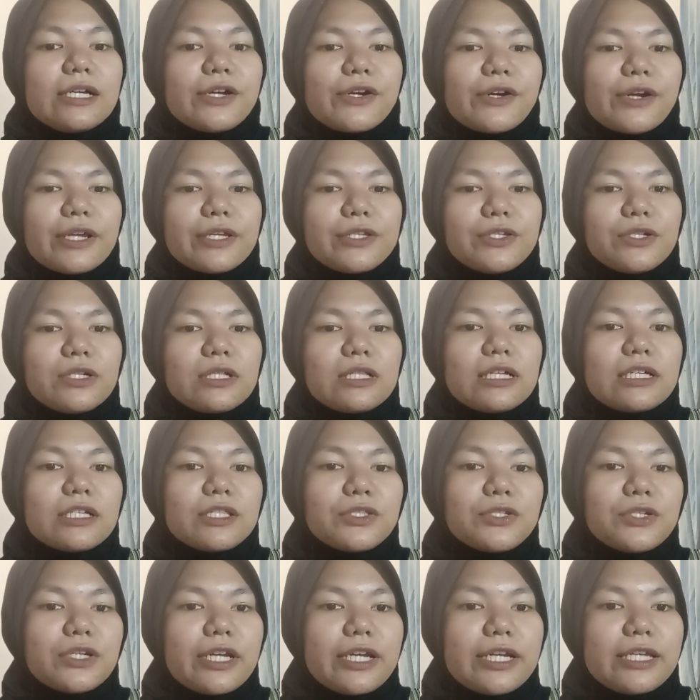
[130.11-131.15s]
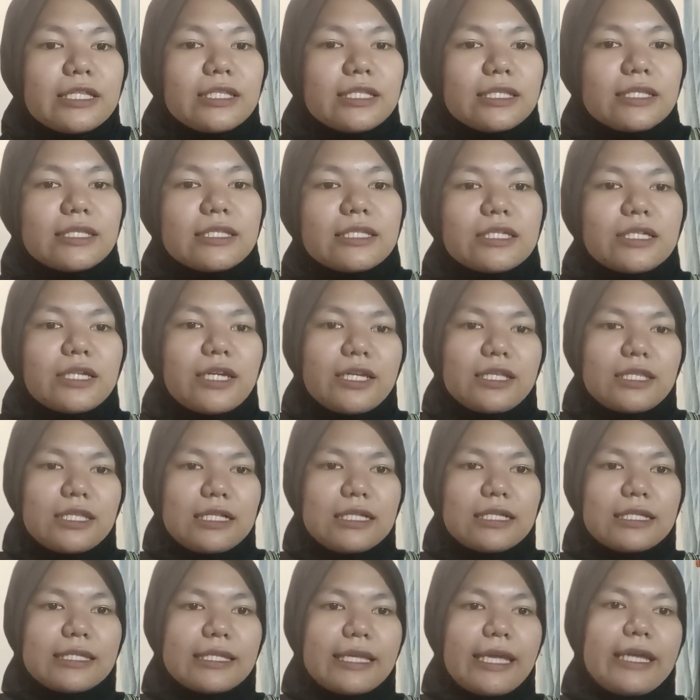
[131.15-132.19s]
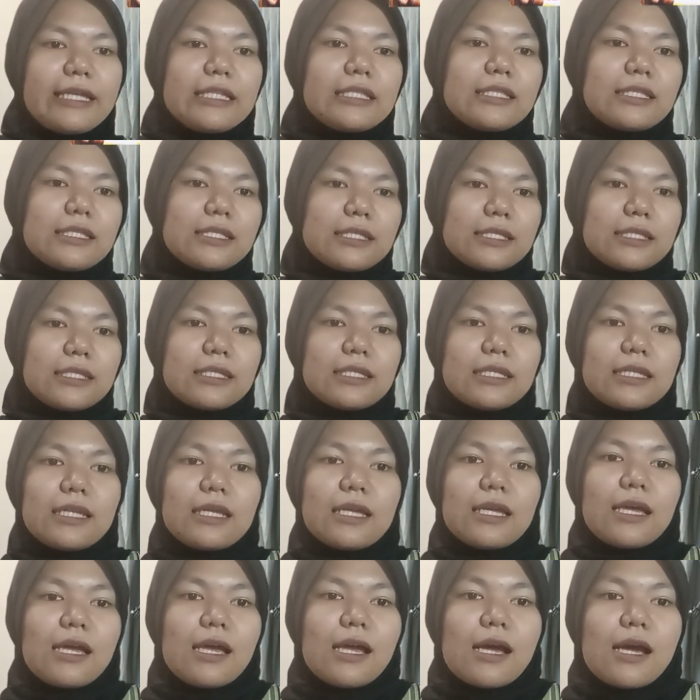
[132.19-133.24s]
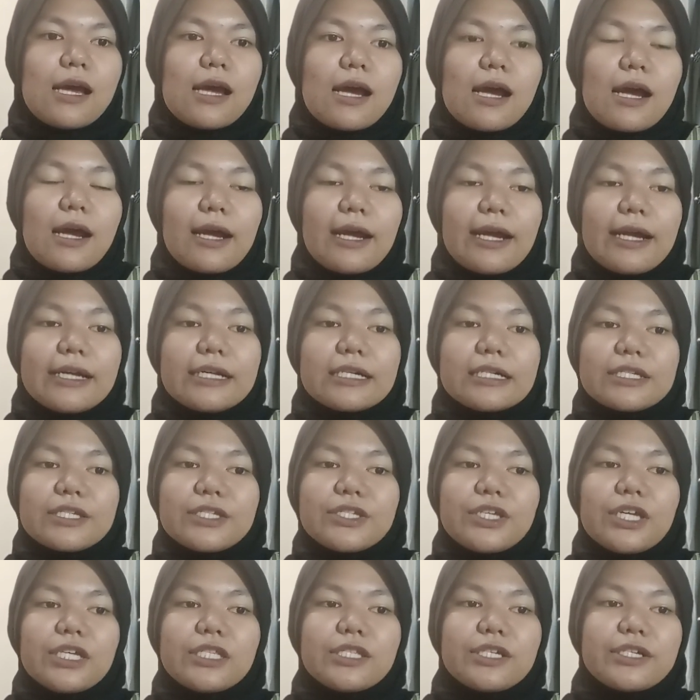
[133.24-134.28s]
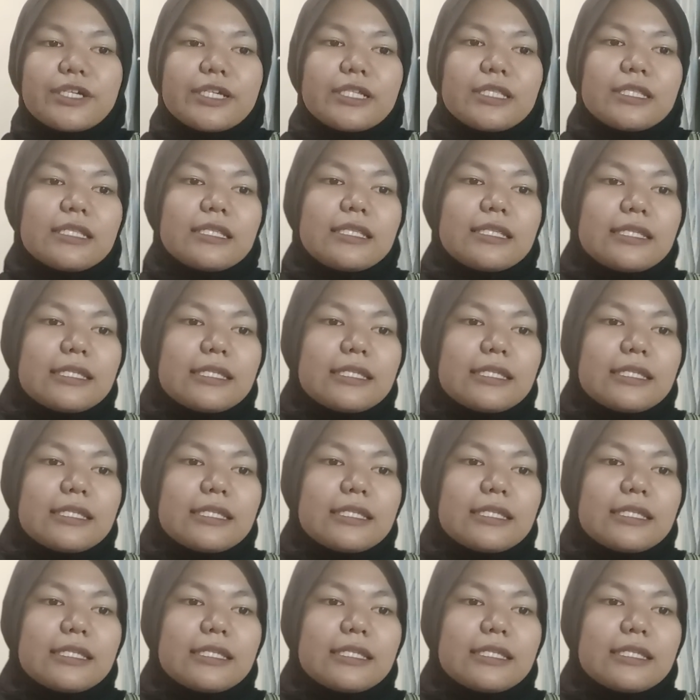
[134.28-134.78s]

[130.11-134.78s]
regular trend channels and are generated